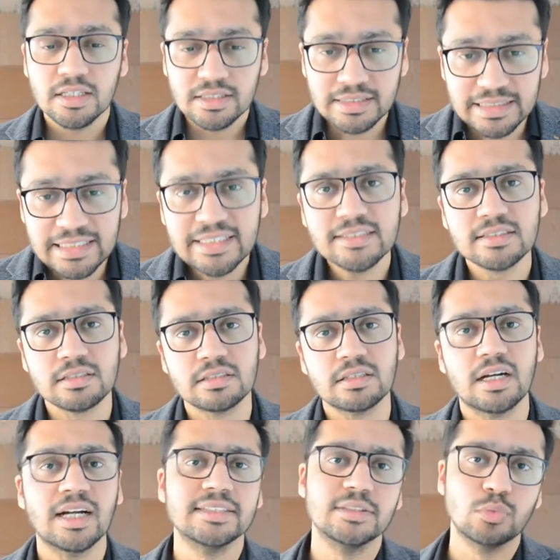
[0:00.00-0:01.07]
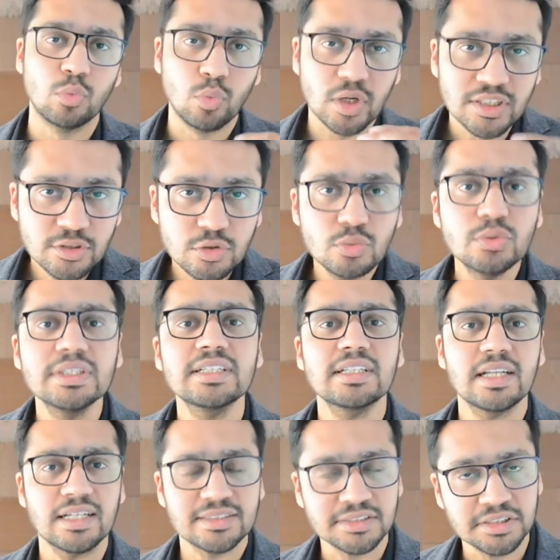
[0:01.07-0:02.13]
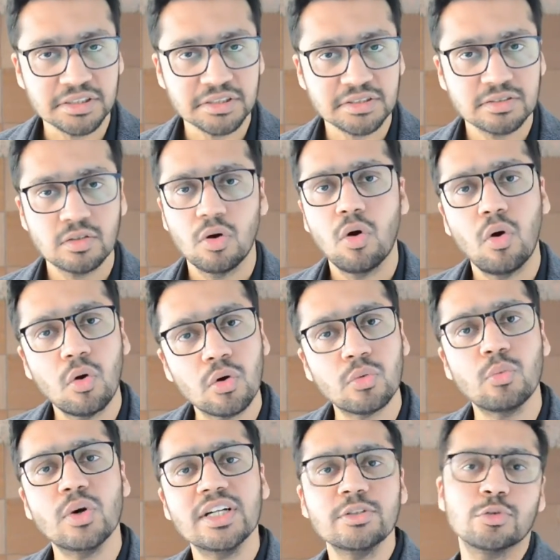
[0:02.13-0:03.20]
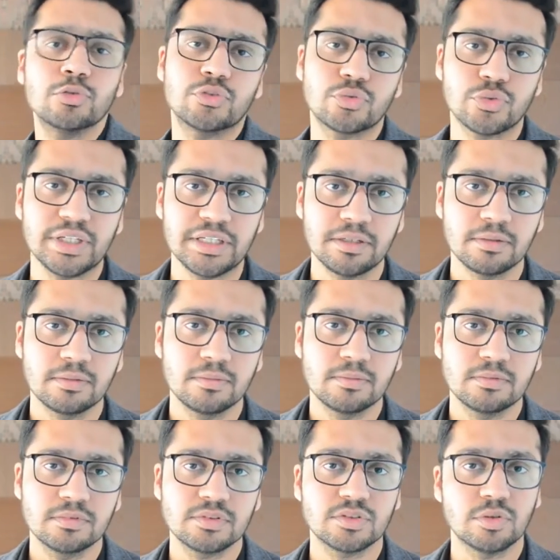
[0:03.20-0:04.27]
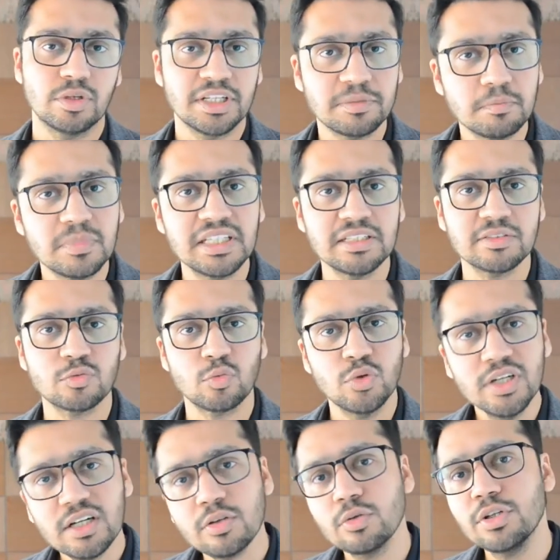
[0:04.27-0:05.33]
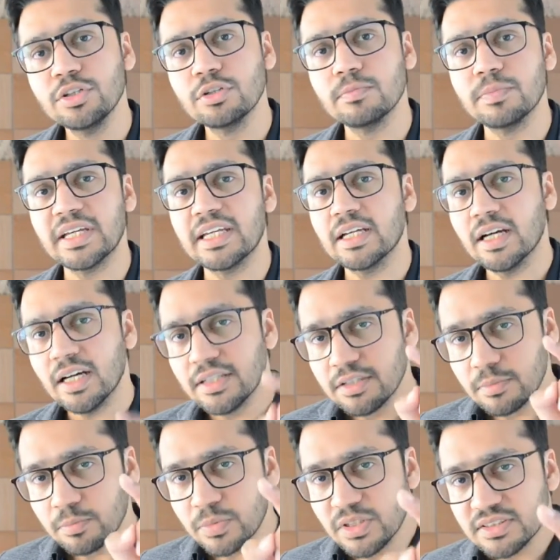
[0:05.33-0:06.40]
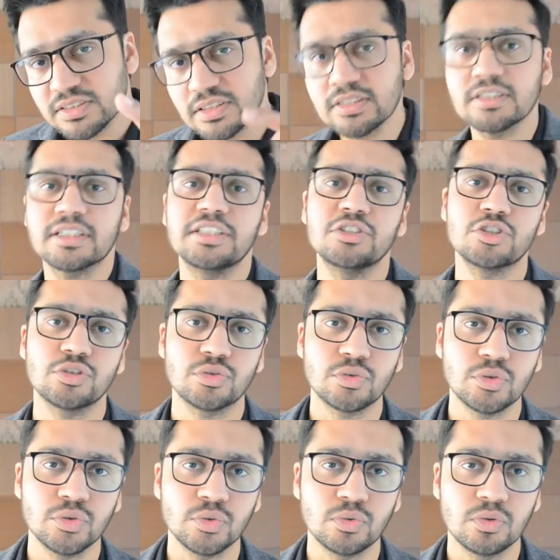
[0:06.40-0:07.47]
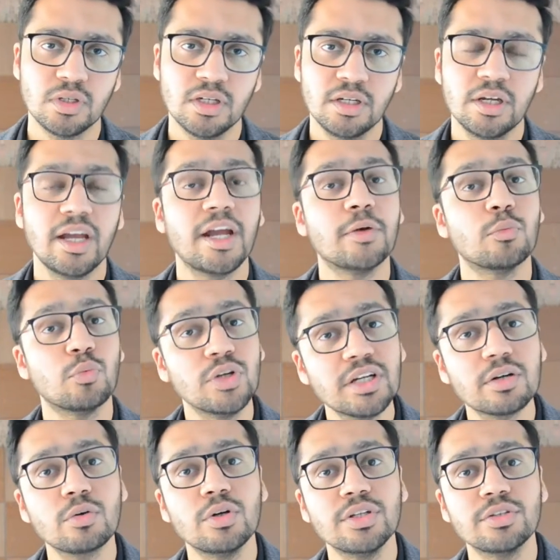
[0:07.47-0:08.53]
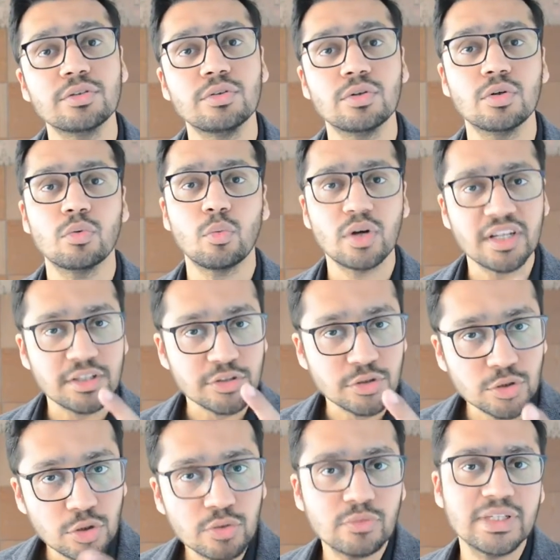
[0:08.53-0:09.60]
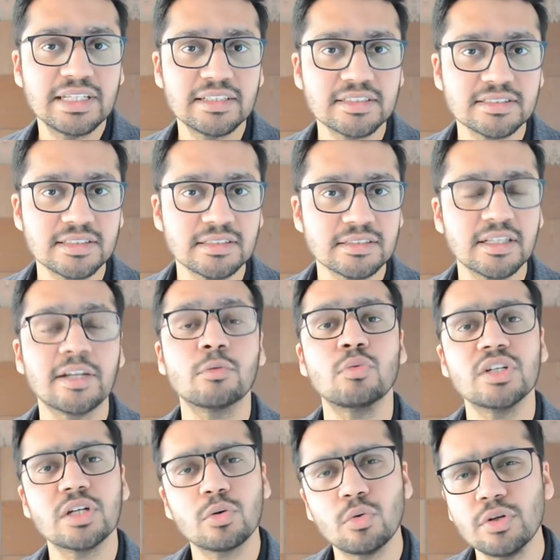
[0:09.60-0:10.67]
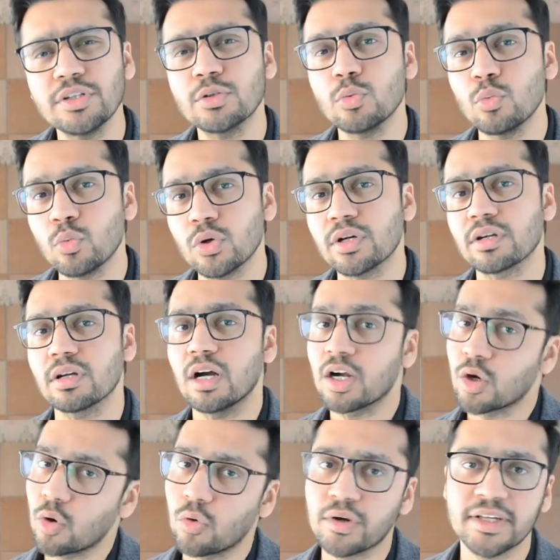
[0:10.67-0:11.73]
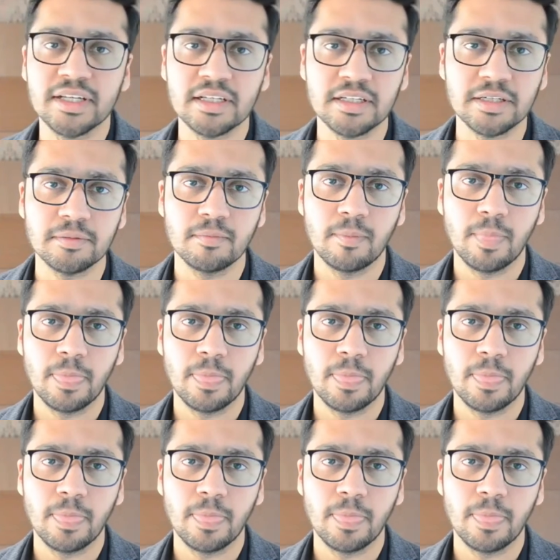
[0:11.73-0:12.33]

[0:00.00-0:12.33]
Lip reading: These are either one-to-one classes or one-to-three. So it means we are going to pay 100% attention to you, and we are going to know what are your weaknesses, and we are going to work accordingly.